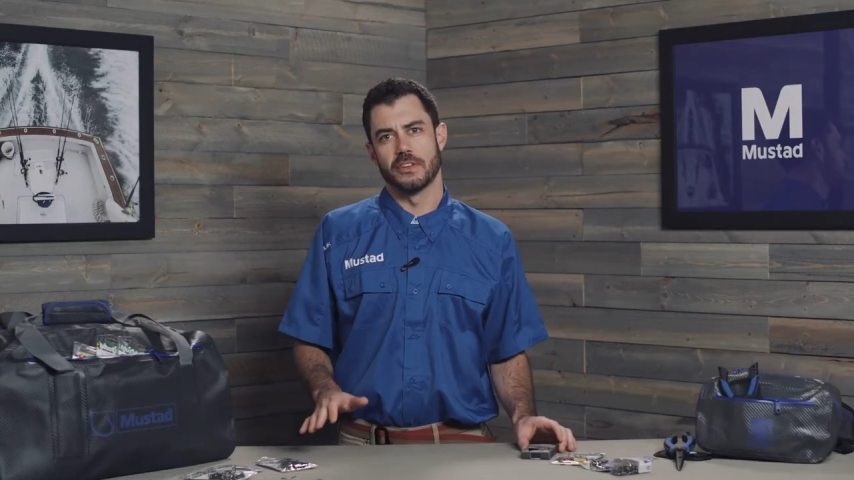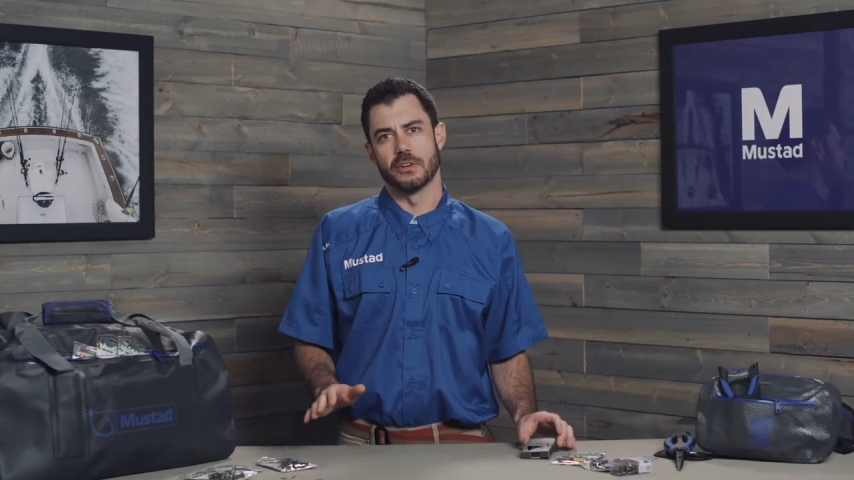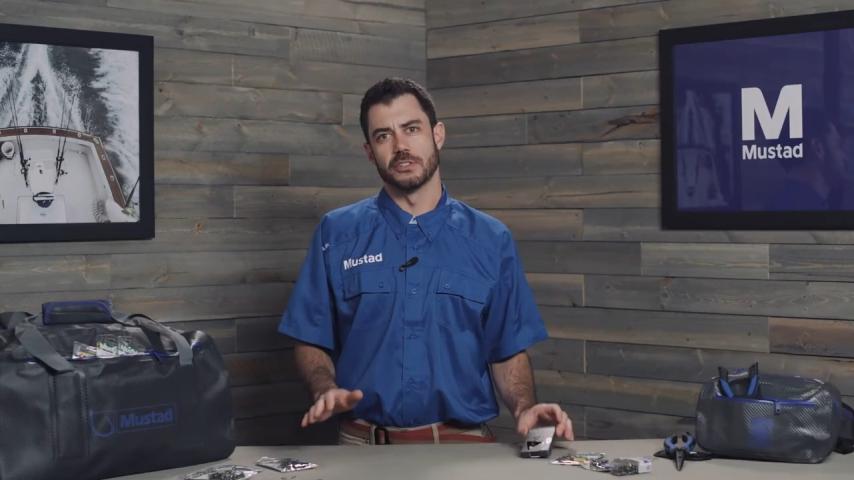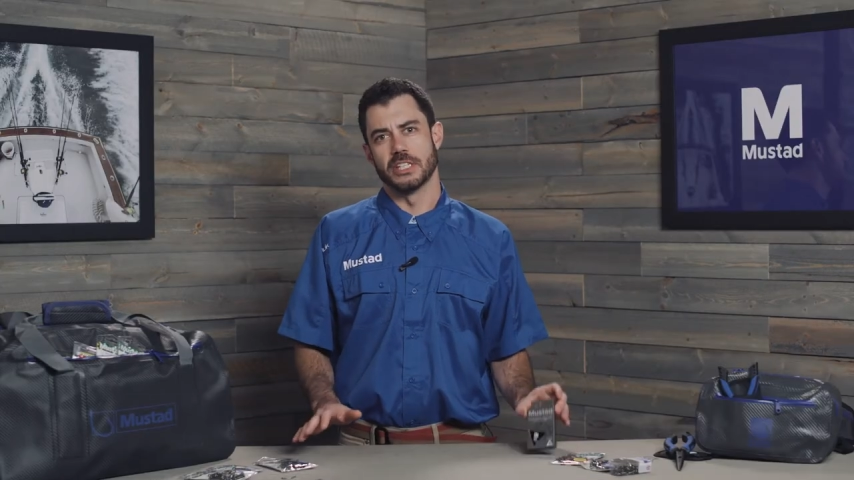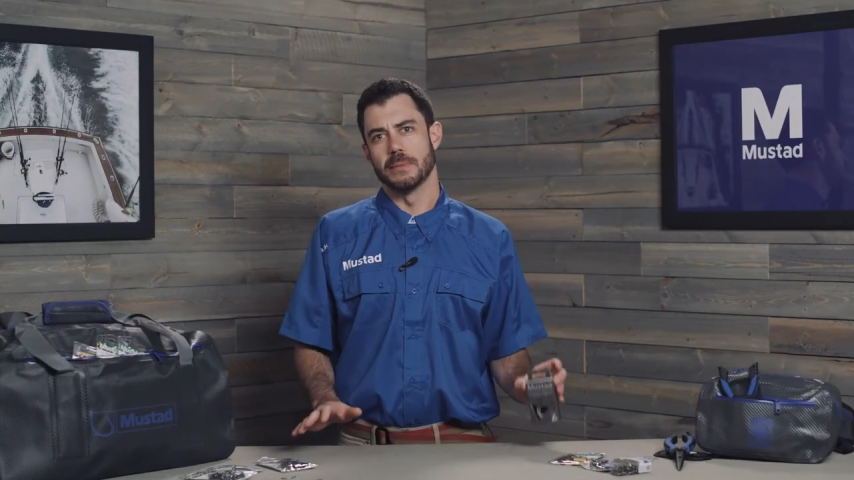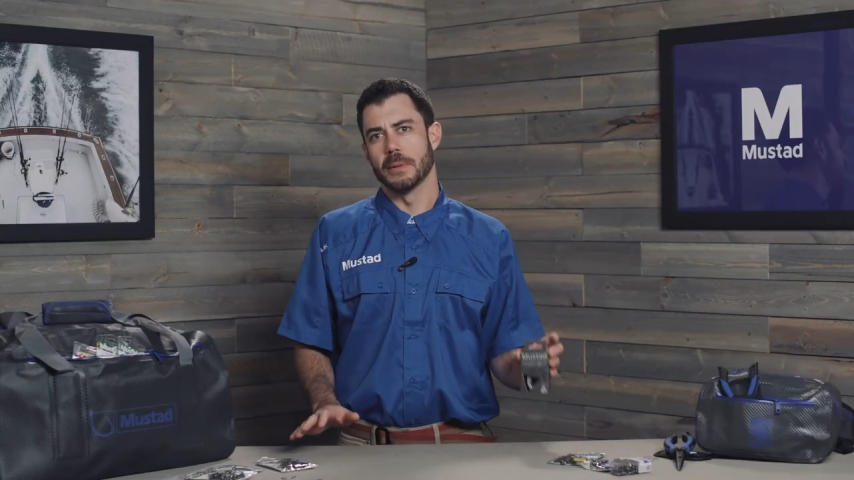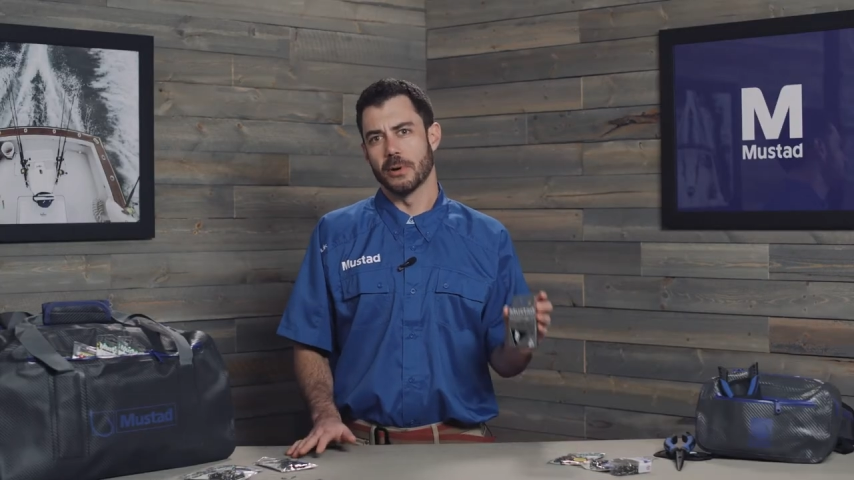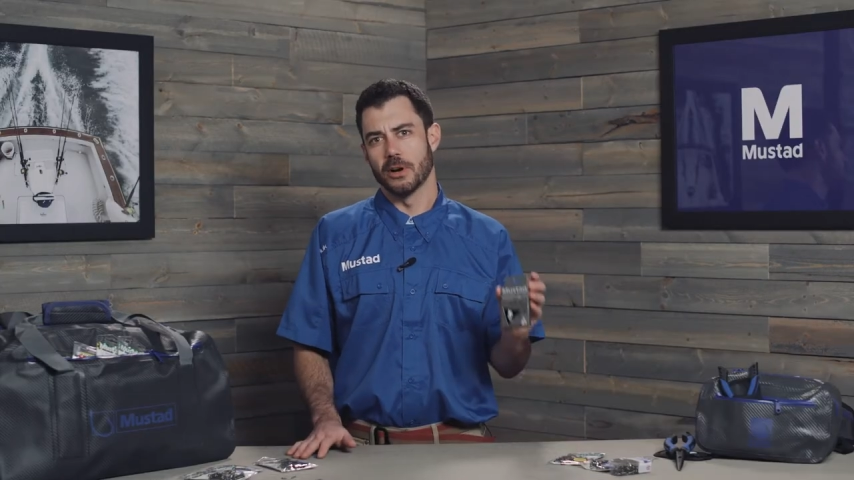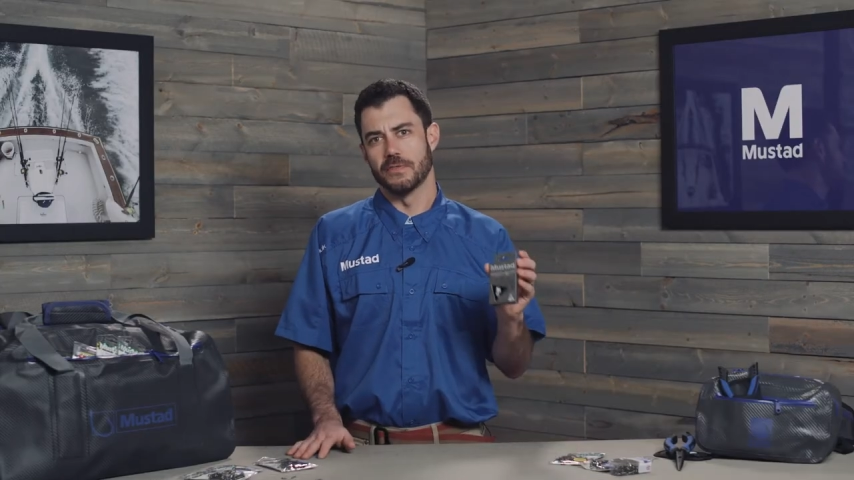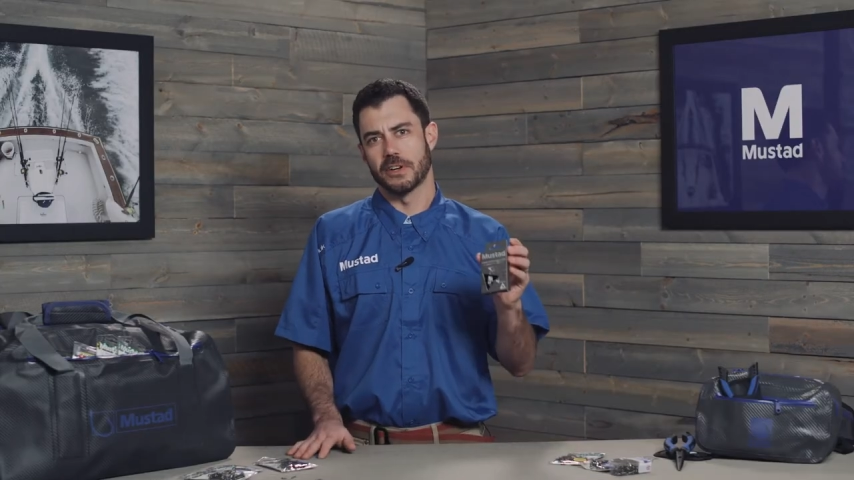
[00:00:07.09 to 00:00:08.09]
is our Demon
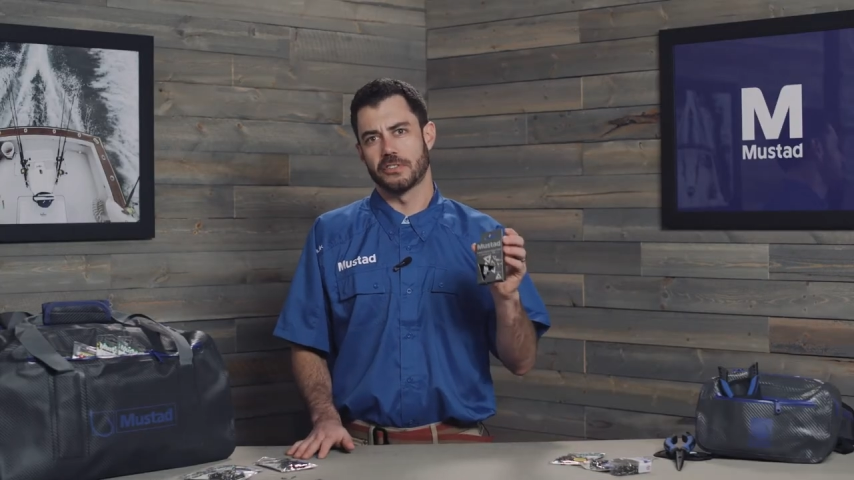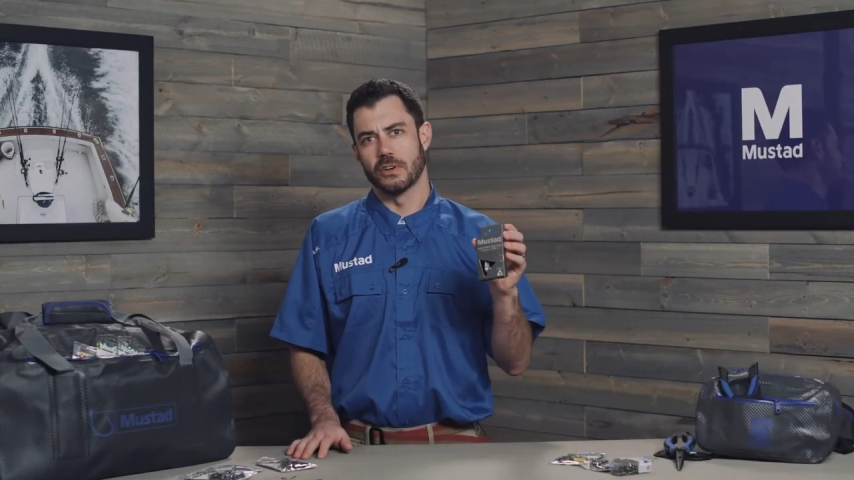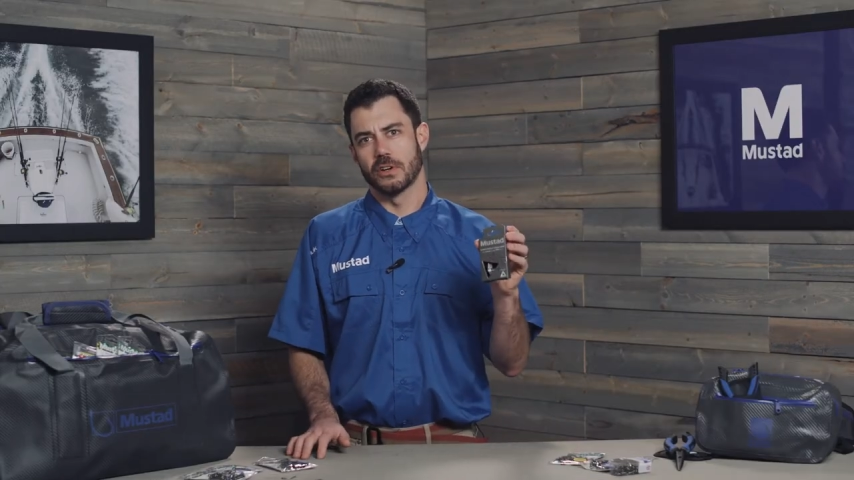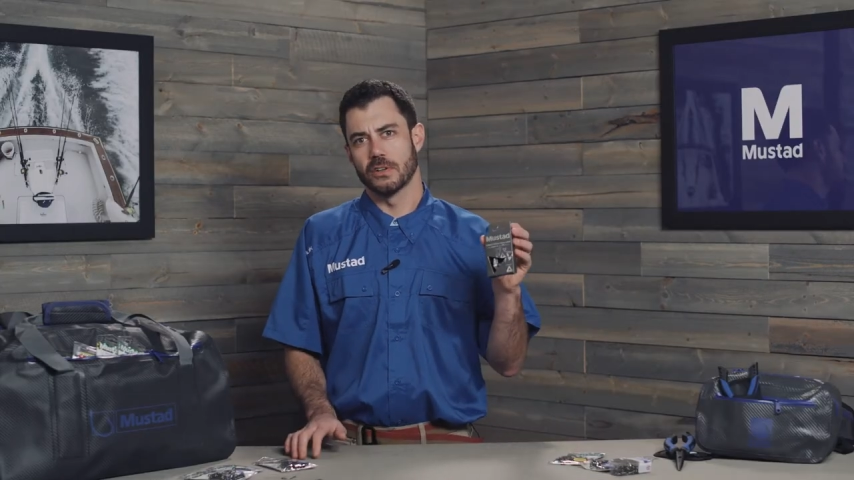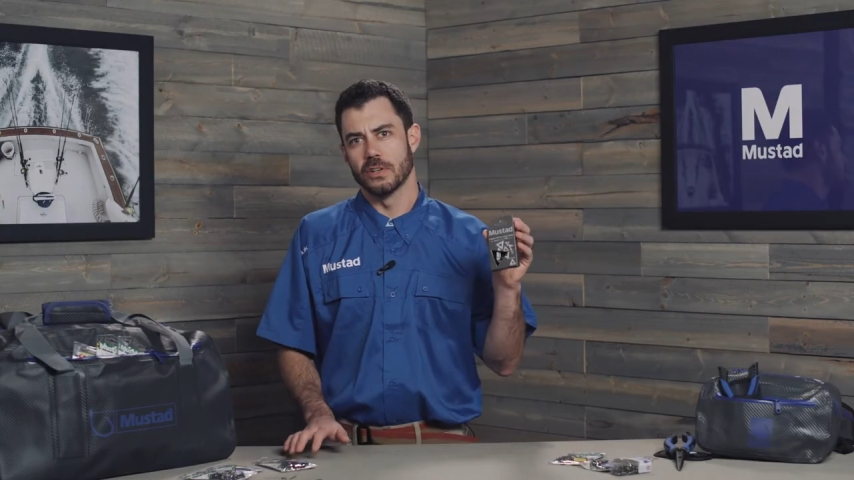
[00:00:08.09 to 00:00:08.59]
Perfect circle